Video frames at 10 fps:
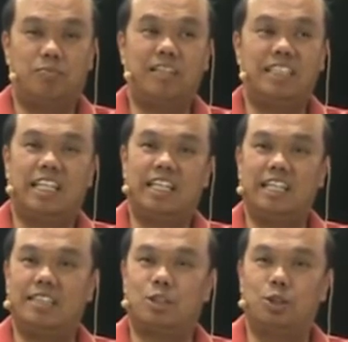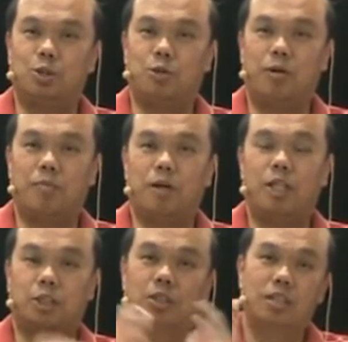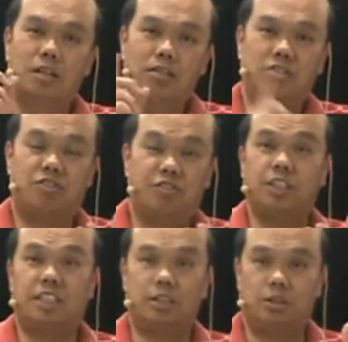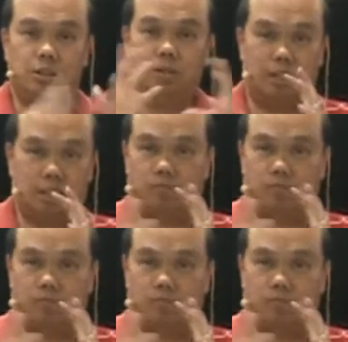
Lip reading: bit tedious to do it by brush. The first thing you do is,